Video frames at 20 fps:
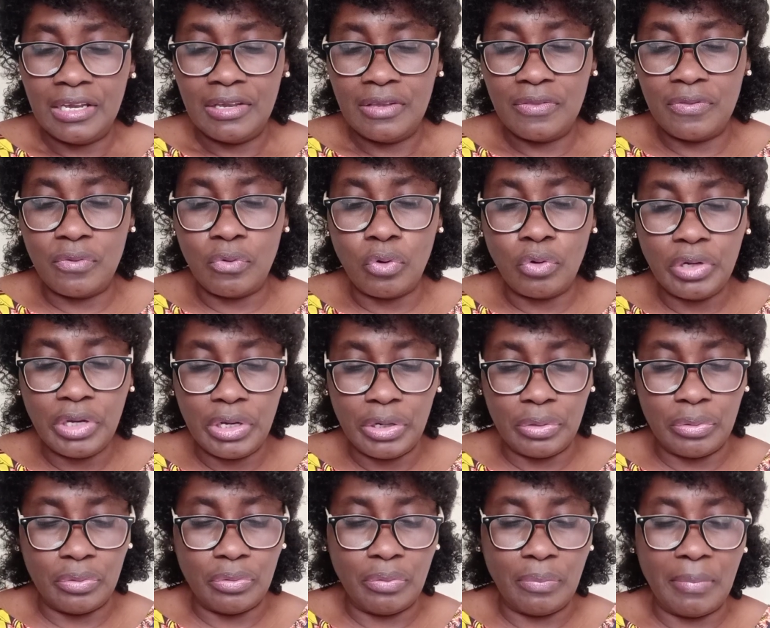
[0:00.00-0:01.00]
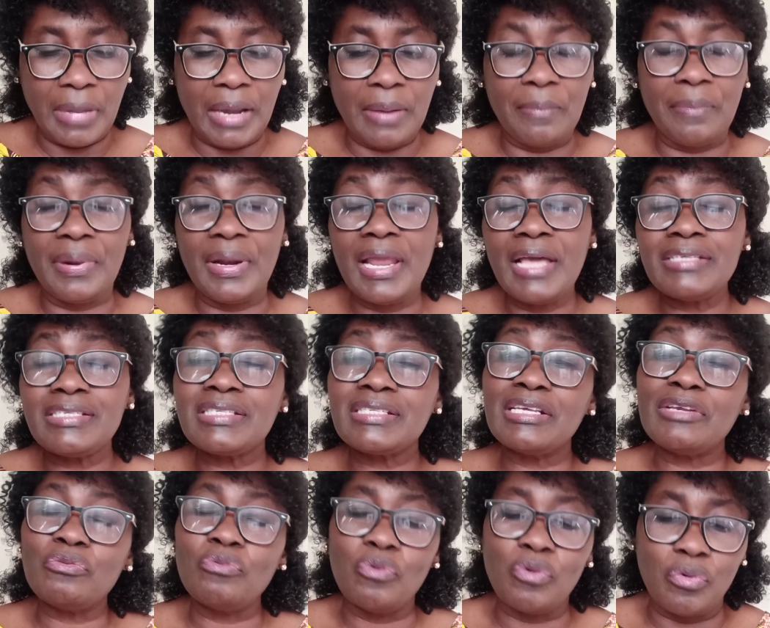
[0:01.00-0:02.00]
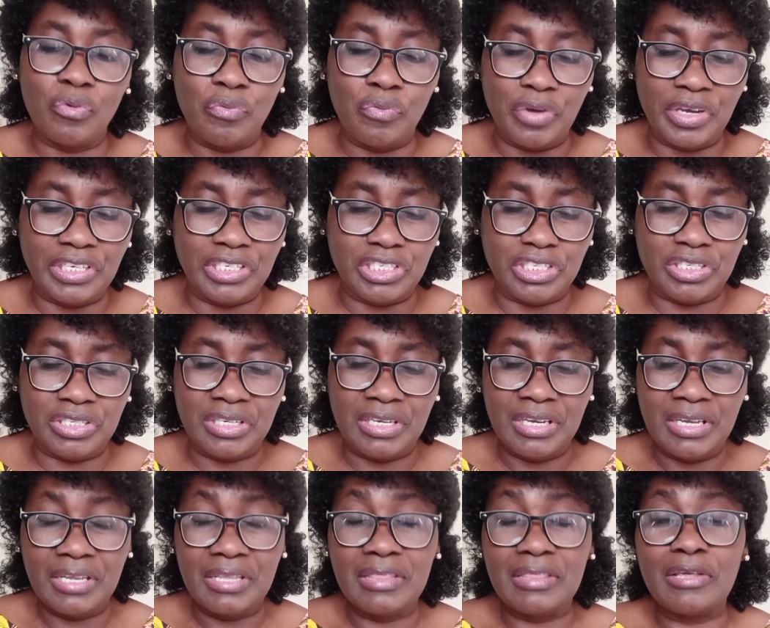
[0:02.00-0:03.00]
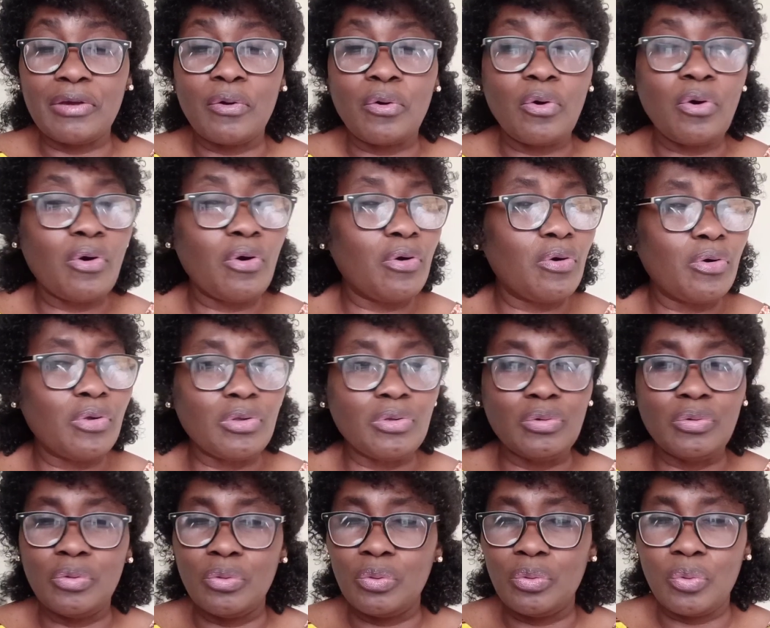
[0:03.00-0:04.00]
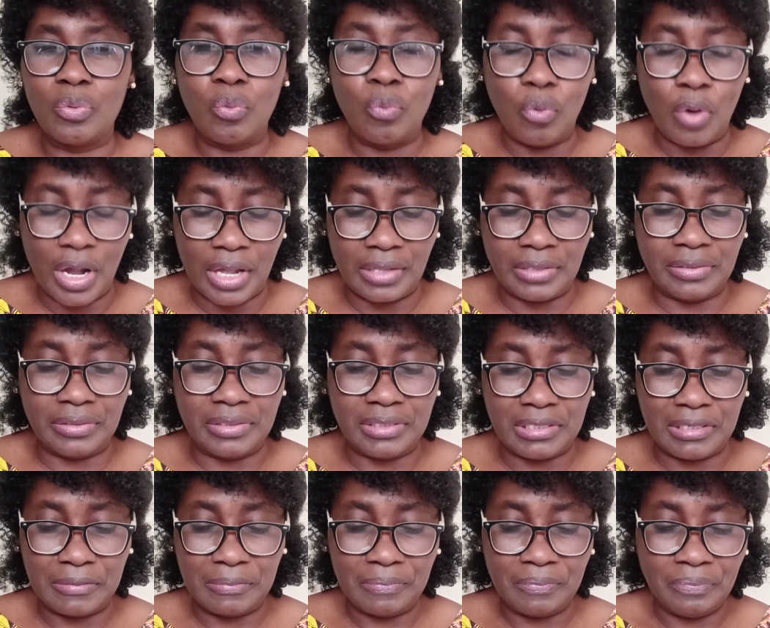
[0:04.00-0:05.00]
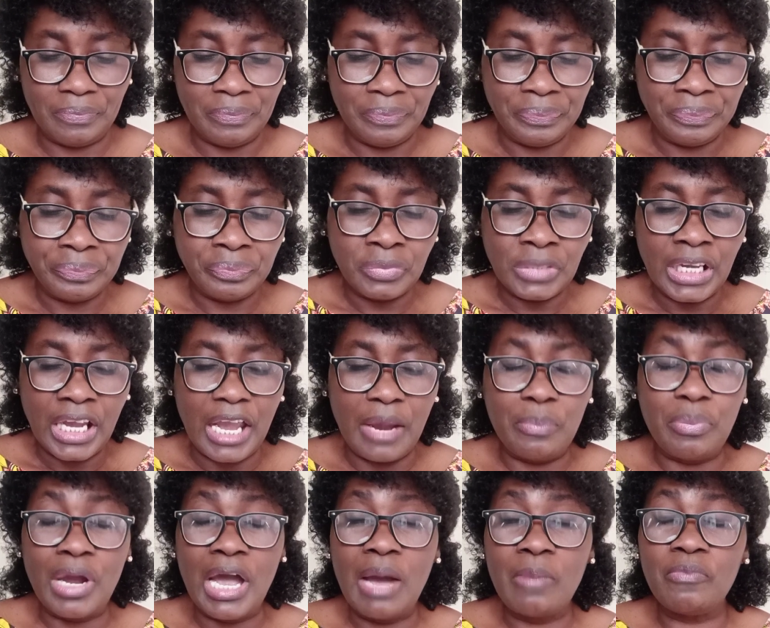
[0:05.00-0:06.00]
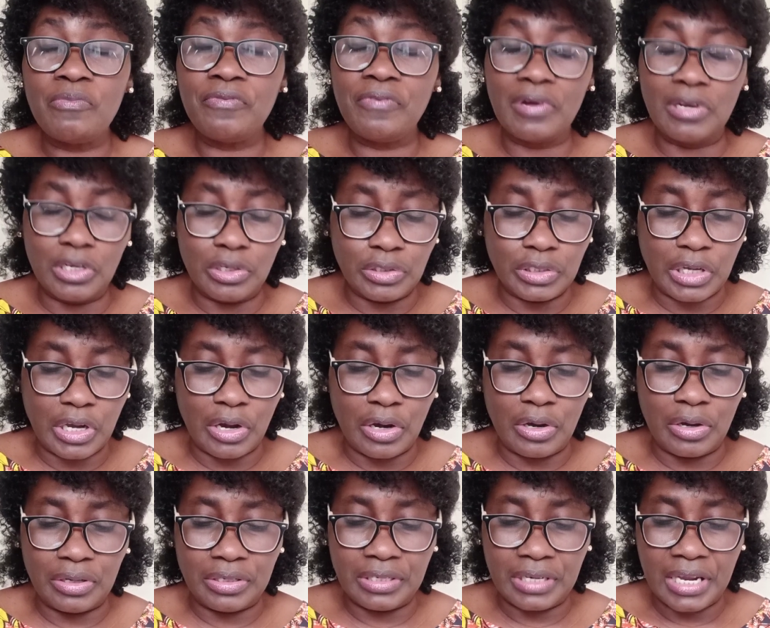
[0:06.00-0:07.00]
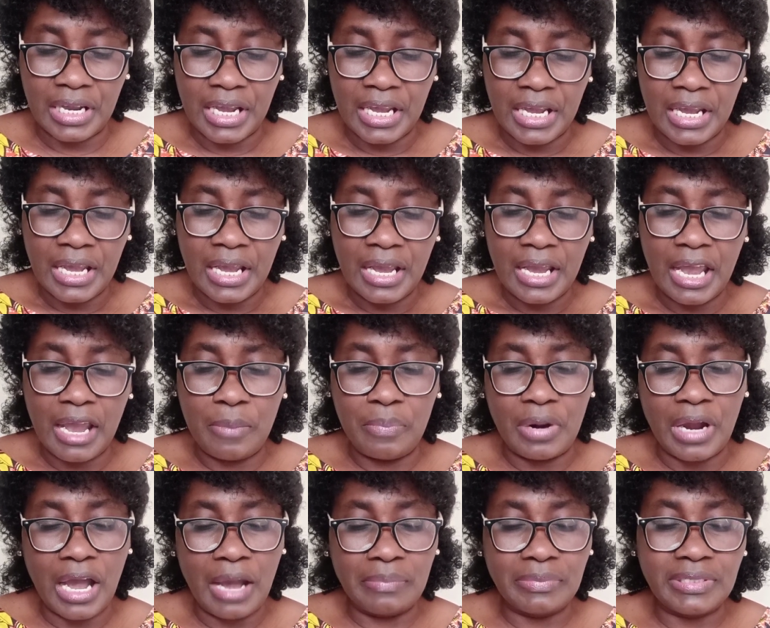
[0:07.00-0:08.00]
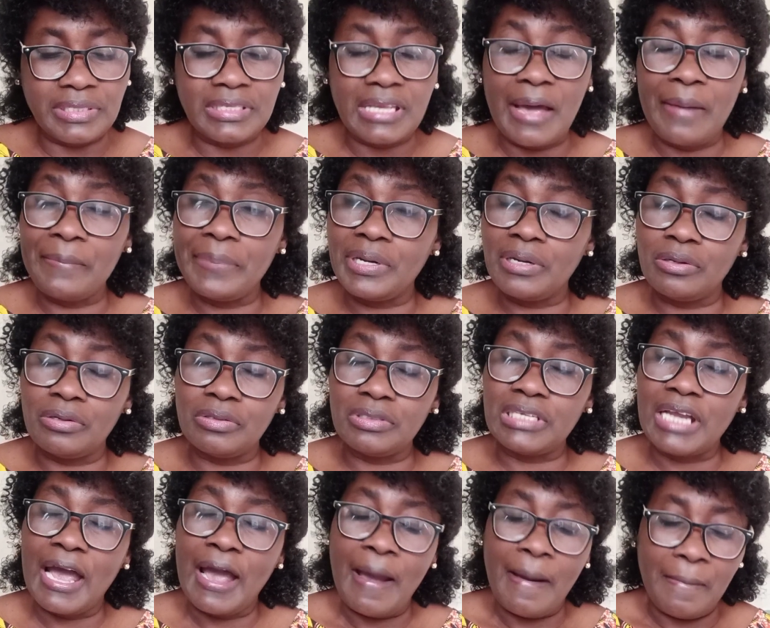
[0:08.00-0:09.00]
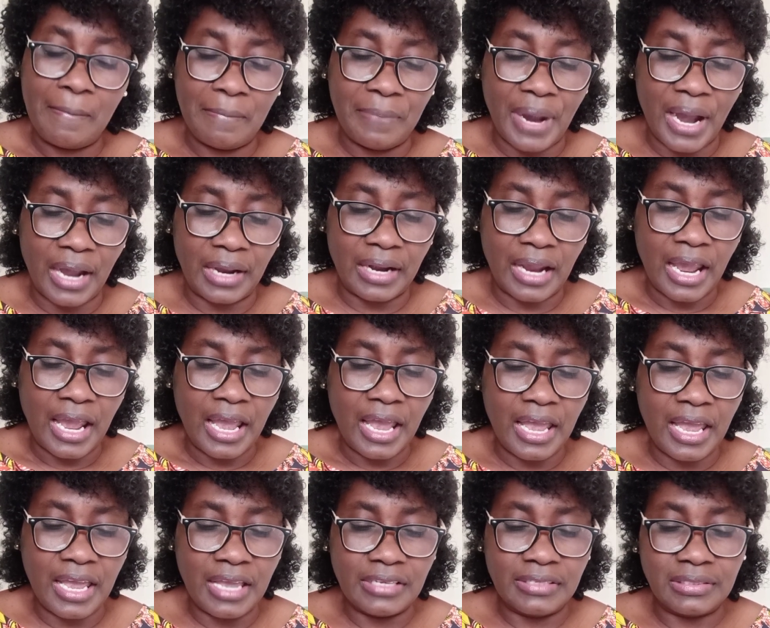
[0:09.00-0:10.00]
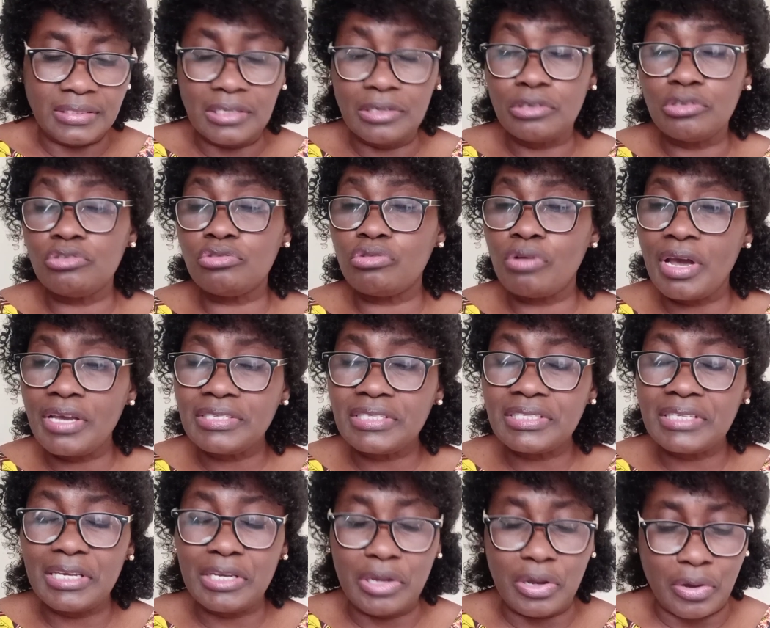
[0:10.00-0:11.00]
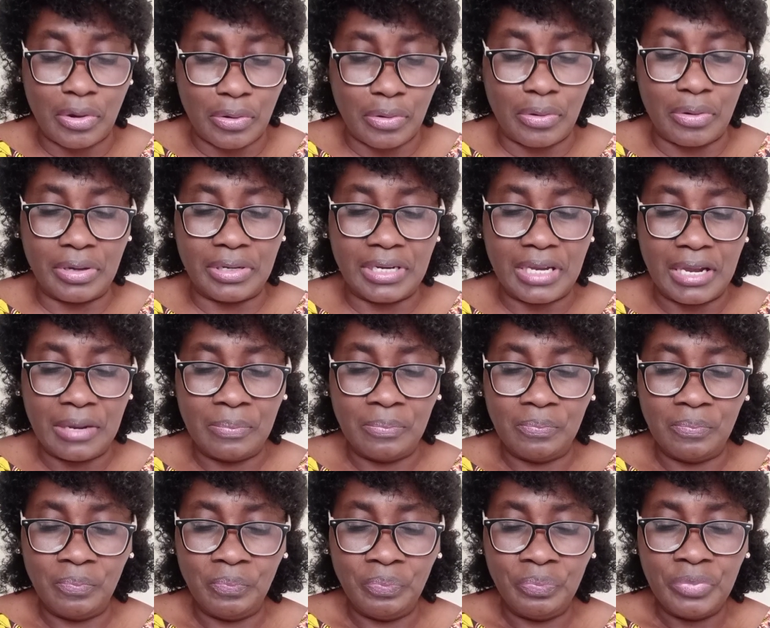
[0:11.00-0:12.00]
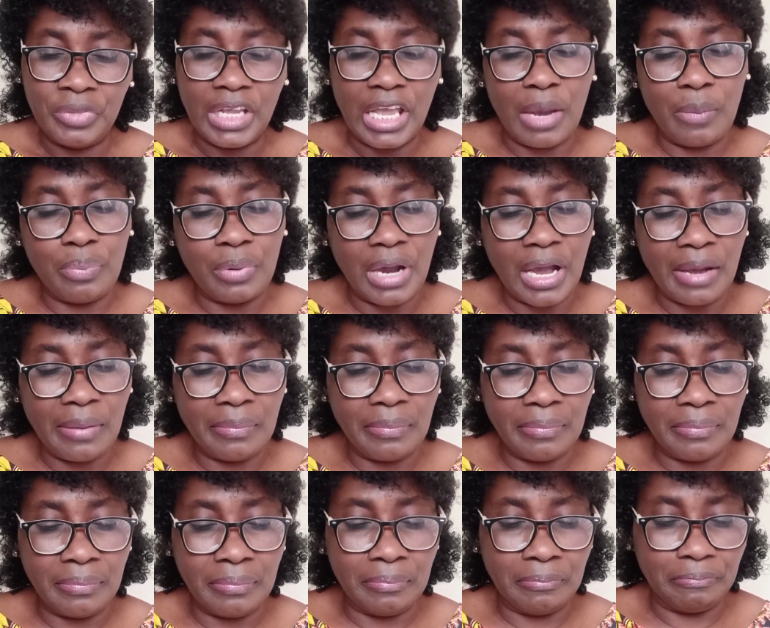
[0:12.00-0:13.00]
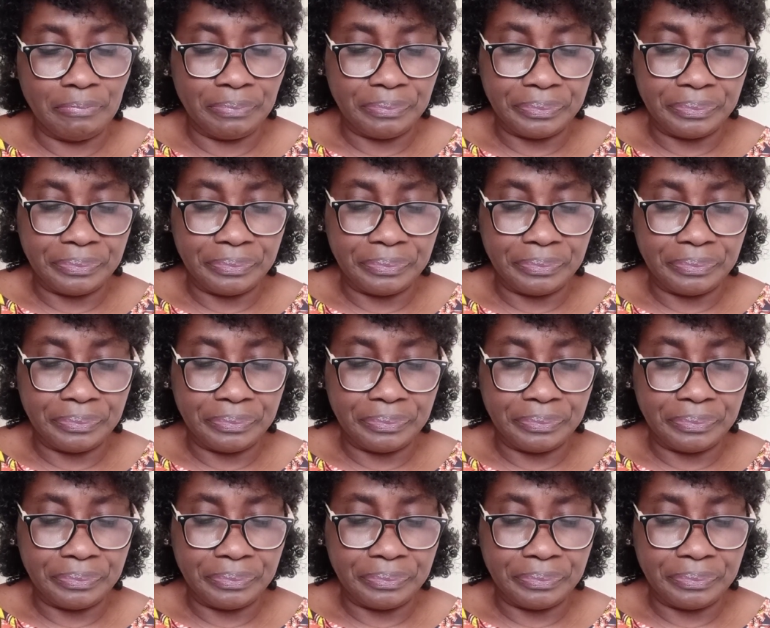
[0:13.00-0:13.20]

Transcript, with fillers: Through you, my blessing will reach the whole world. Abraham followed God. Abraham stumbled, but he still trusted God. Abraham,